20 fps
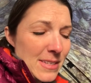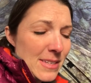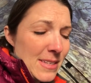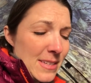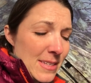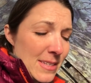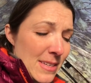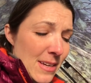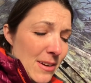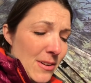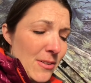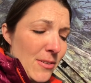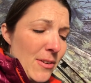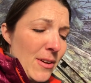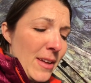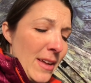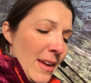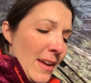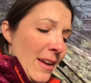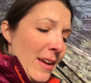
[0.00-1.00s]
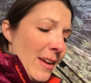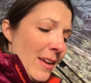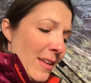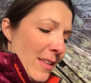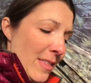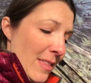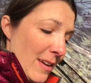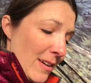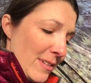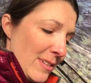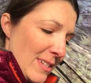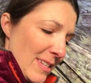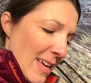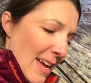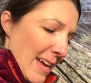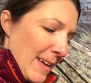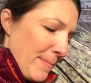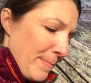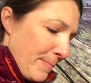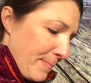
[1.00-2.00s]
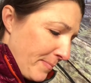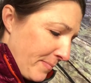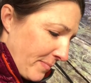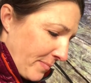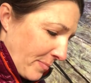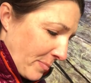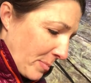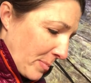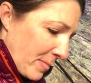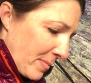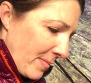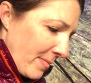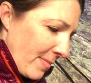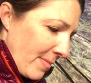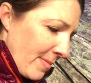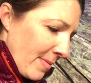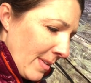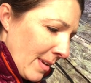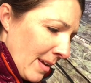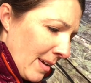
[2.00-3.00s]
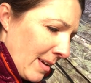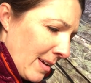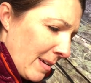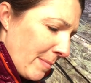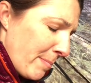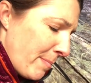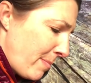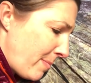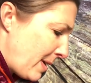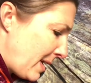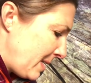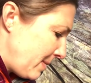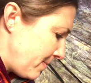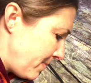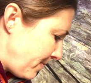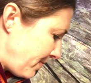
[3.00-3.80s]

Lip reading: So there's that. But